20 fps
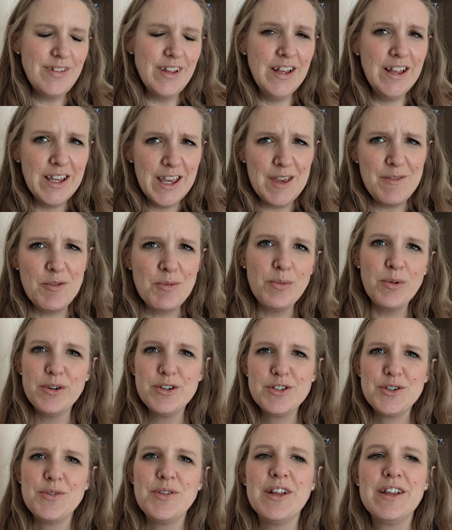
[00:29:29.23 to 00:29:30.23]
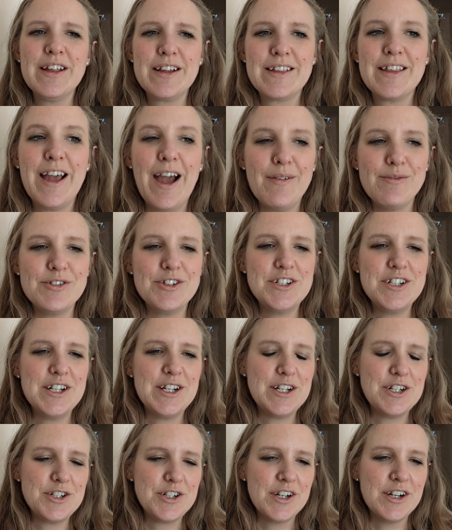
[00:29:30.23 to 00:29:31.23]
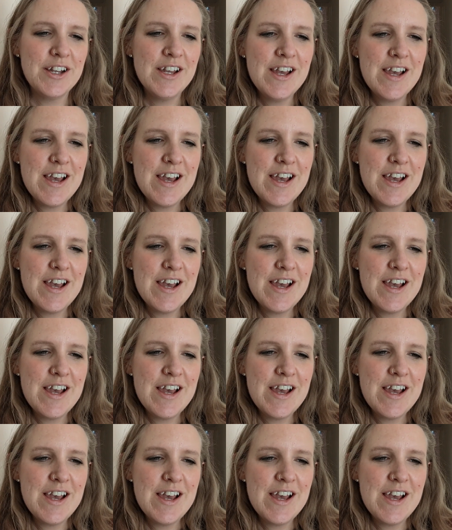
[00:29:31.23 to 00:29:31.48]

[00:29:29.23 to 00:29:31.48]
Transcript: like even more so than like the average teenager.